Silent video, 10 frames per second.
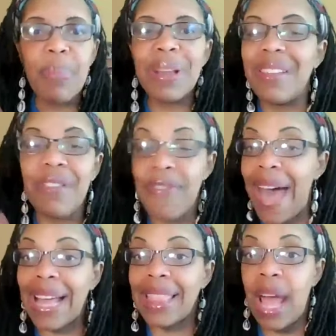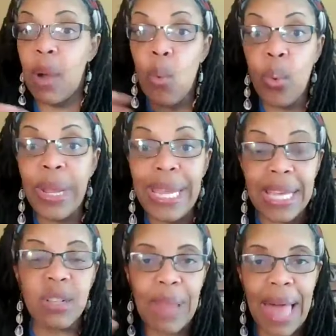but the fact that
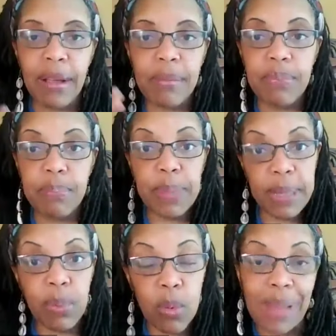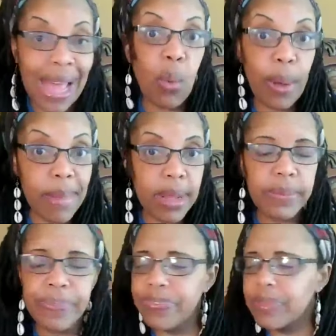we as Black people, Black
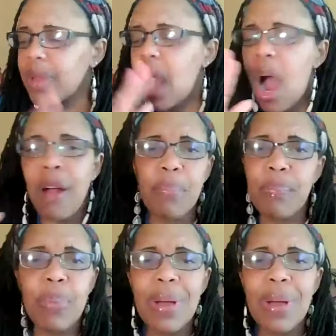women, are